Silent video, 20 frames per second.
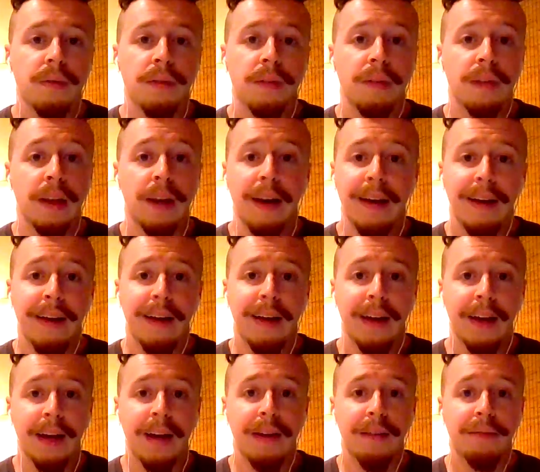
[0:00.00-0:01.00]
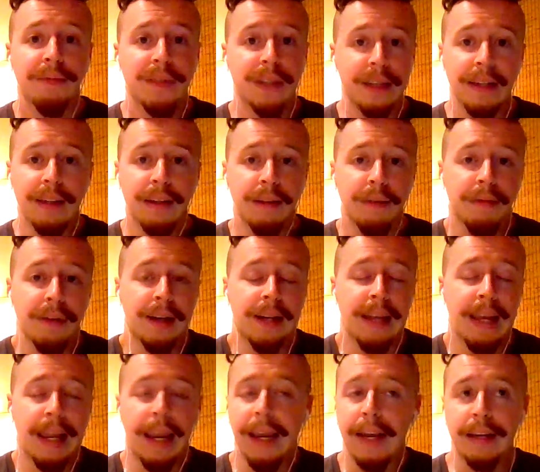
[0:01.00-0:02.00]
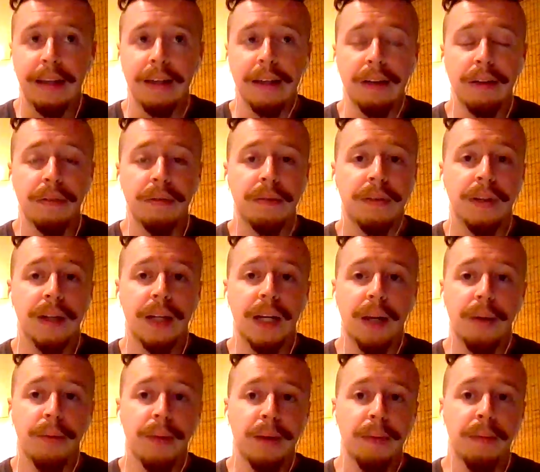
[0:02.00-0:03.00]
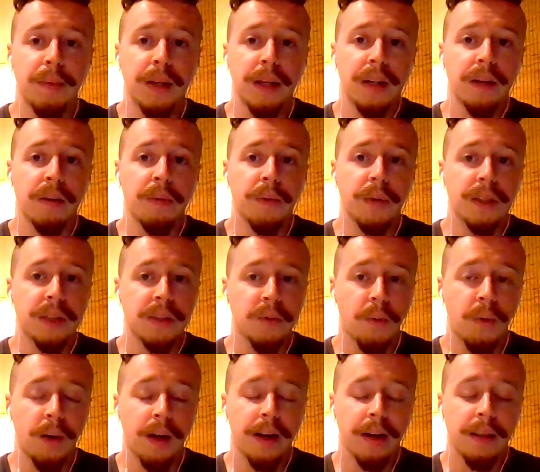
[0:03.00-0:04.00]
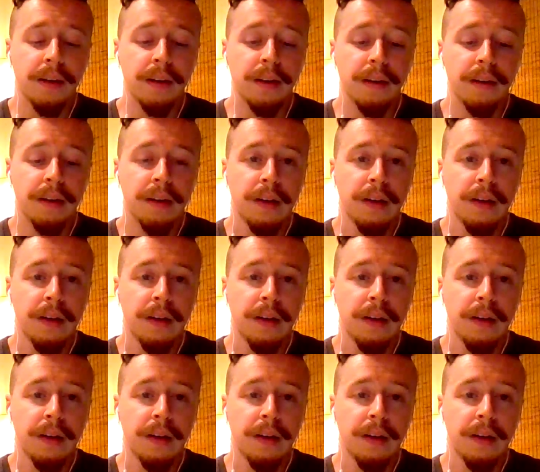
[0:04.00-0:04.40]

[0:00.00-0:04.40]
that I have to give and can give in MMA media, which is why the